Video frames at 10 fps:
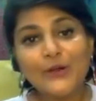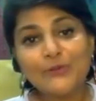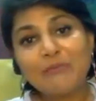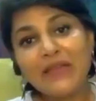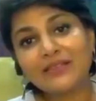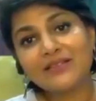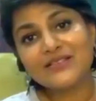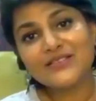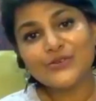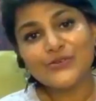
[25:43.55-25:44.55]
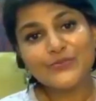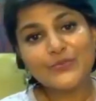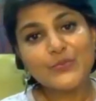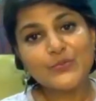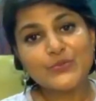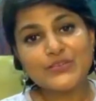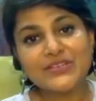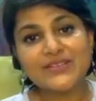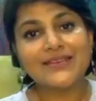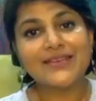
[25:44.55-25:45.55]
methods of
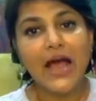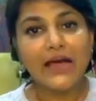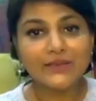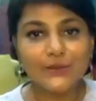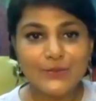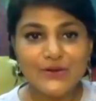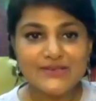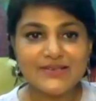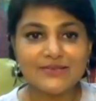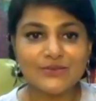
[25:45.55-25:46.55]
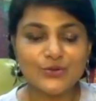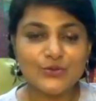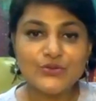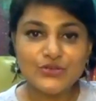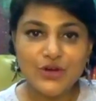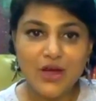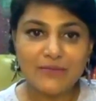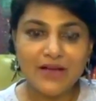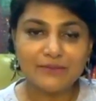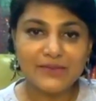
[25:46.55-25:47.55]
putting the other person through
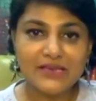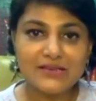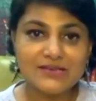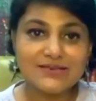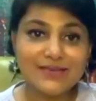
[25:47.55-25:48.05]
trauma because